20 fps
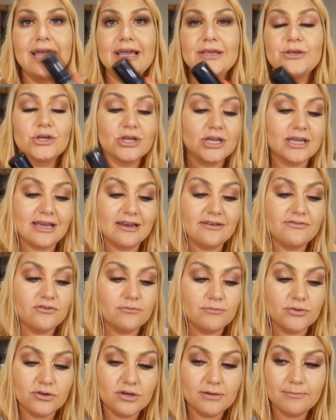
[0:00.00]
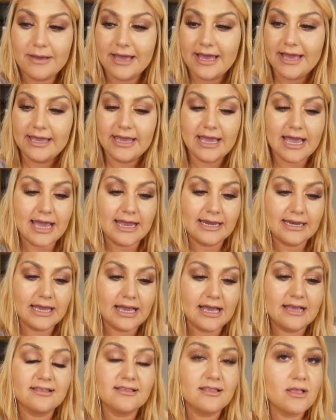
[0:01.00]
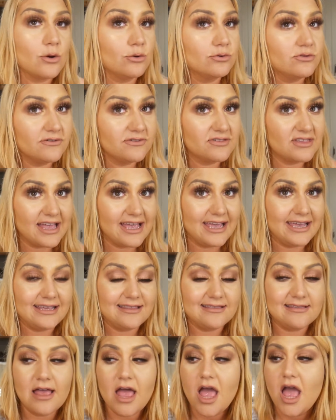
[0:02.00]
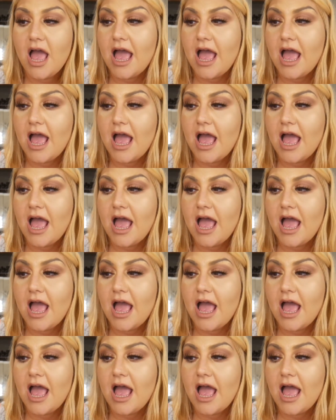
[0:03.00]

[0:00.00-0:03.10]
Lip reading: You can get it from Beauty Bay, and it has loads of shades